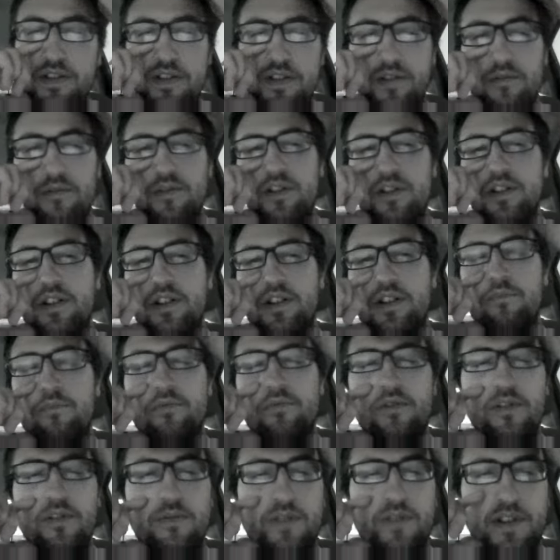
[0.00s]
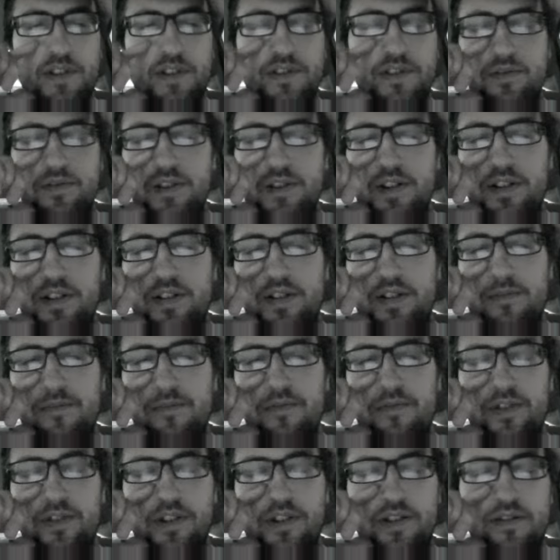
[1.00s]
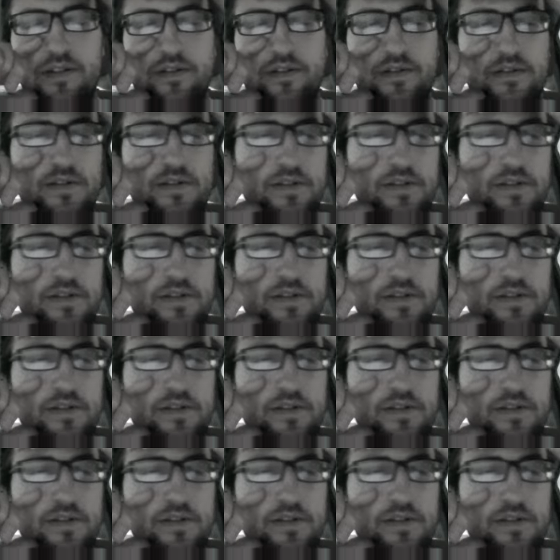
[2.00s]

create like a prefix array type of deal.